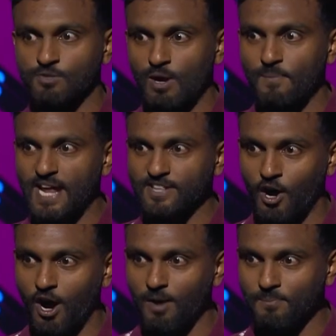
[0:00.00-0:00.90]
women at
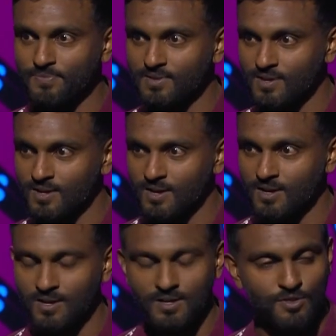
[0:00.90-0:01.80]
home.
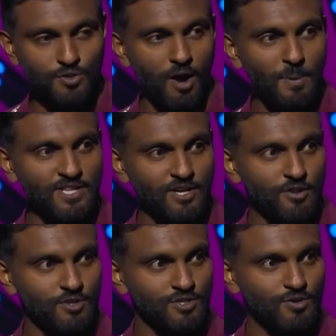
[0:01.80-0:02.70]
Nobody
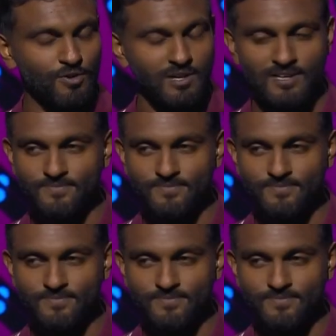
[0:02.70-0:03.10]
go to school.